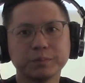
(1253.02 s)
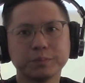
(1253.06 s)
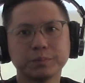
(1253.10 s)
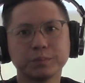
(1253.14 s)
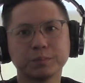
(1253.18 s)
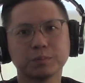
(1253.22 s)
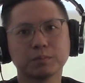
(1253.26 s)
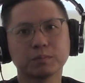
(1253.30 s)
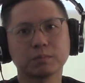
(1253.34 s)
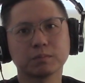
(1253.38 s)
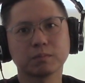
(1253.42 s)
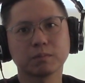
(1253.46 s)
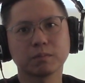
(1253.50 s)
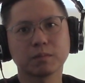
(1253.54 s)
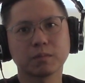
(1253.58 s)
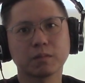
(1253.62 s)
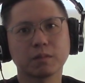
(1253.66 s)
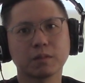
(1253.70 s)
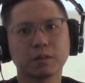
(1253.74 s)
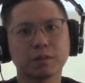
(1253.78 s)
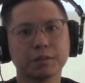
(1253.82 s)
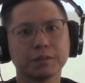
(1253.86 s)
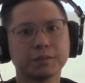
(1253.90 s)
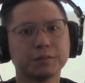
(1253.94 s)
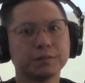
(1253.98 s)
Especially
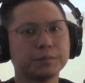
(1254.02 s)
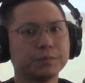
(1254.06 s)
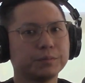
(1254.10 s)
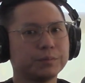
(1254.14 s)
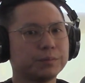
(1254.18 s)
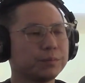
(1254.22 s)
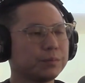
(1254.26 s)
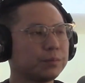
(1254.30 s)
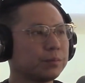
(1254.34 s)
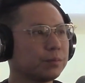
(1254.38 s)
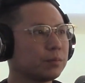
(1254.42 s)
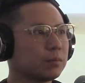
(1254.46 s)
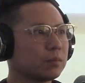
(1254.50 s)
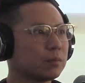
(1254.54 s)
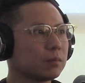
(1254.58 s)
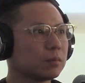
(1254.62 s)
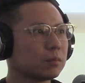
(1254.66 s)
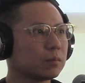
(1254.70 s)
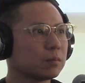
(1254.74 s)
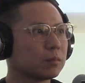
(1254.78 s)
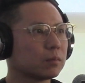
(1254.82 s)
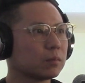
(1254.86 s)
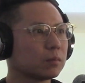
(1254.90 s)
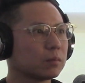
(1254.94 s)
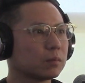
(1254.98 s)
if you don't have
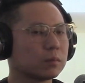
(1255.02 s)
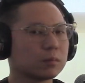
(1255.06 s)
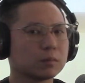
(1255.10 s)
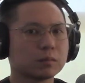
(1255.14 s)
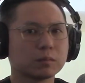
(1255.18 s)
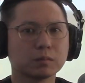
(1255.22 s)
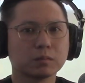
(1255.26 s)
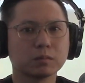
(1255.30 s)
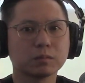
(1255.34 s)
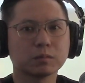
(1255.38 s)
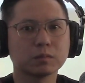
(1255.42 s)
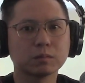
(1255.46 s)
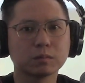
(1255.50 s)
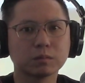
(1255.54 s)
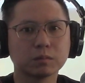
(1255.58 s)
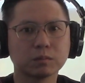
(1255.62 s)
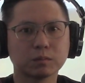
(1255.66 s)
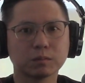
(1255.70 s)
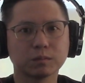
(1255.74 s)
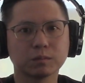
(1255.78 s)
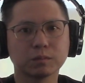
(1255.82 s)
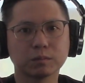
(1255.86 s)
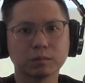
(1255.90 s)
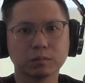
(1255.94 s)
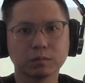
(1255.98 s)
like a
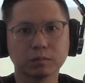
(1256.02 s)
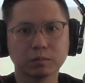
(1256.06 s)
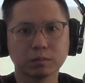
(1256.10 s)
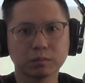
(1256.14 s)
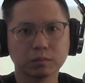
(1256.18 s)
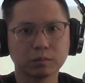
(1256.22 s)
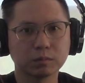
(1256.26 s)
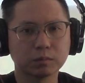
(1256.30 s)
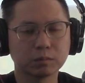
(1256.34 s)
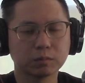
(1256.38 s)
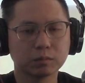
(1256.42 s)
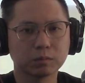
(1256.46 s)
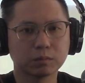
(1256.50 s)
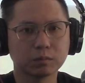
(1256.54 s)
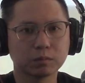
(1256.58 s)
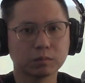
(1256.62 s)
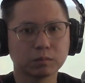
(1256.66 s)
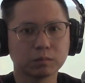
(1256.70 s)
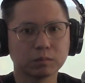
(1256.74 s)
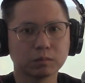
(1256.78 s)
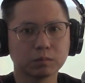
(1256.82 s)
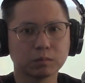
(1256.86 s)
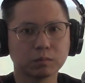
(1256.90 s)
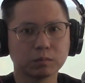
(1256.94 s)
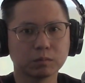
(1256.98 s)
mentor in place
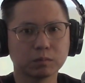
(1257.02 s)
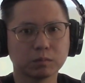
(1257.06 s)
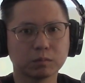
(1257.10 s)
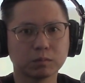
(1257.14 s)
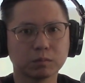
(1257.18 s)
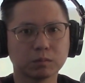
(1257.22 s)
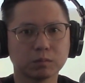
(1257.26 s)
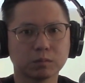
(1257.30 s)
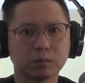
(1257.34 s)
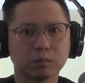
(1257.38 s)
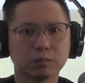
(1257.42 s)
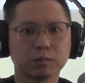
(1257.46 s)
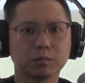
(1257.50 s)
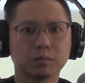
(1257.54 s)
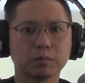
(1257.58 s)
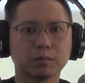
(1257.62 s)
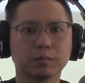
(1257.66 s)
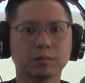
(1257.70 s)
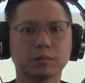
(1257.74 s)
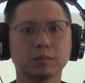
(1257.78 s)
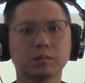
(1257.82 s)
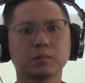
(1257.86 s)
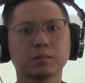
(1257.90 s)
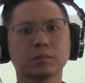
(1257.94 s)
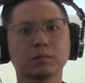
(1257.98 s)
to
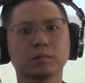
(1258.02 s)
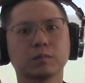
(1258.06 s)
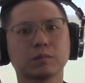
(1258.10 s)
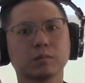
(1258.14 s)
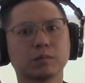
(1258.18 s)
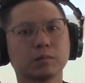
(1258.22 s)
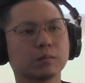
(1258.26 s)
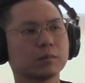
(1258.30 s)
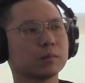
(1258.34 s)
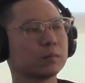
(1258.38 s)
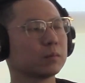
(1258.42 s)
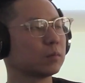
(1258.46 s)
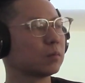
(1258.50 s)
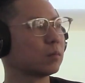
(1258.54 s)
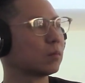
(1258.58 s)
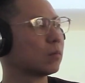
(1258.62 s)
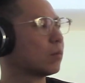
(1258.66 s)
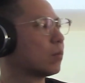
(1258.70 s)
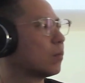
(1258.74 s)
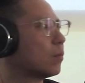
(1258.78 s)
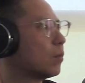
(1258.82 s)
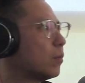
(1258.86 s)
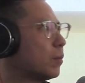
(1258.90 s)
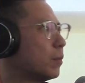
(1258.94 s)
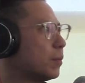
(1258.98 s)
kind of lead
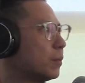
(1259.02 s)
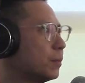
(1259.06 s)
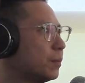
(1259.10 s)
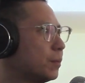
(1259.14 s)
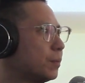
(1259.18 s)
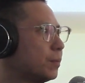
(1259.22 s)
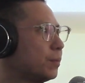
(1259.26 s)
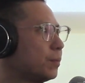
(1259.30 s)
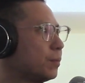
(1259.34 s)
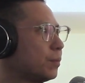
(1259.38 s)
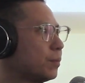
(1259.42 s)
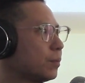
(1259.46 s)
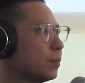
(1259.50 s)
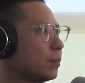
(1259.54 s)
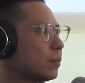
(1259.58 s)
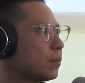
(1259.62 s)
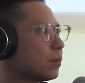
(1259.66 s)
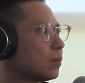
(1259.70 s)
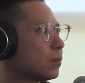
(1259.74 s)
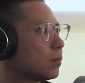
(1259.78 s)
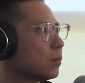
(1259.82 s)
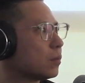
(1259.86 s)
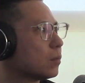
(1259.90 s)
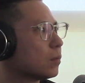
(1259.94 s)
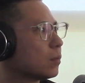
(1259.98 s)
you in the right direction. We're
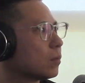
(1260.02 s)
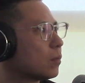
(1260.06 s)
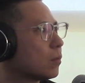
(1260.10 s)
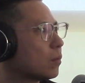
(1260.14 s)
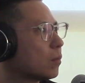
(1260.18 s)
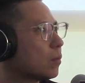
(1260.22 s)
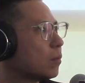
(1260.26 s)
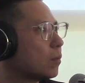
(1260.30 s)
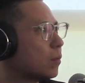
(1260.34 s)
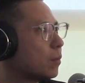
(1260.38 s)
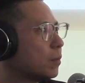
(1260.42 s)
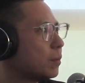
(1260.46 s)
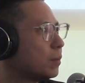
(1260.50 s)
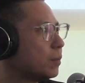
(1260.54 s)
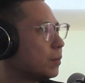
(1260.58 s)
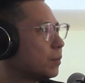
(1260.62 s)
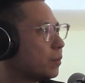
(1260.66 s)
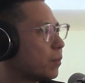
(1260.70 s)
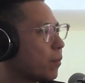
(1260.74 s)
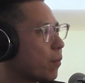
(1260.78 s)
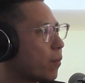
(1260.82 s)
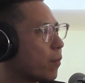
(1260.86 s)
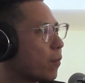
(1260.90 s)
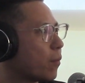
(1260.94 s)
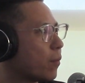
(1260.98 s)
just trying
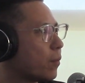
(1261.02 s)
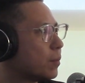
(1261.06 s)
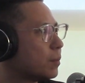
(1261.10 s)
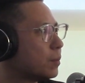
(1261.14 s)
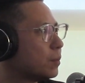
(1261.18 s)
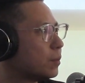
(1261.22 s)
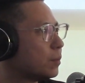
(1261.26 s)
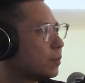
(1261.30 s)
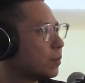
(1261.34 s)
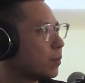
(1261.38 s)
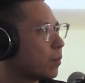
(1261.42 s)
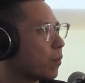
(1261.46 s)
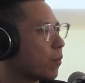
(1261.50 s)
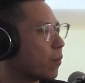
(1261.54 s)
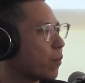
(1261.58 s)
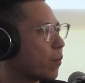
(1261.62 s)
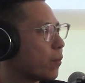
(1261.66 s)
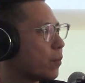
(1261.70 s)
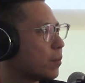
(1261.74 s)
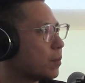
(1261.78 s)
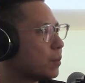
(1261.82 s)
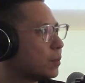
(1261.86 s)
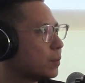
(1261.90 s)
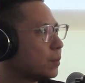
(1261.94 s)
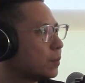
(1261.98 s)
to figure it out on our
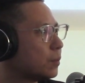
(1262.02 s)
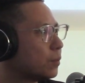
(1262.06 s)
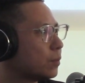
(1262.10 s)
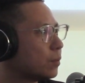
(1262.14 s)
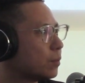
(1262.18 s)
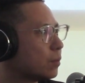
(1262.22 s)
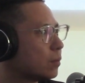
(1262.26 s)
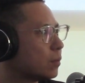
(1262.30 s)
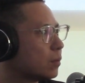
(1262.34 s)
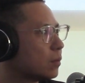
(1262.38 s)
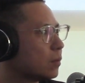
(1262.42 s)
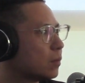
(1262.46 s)
own, right?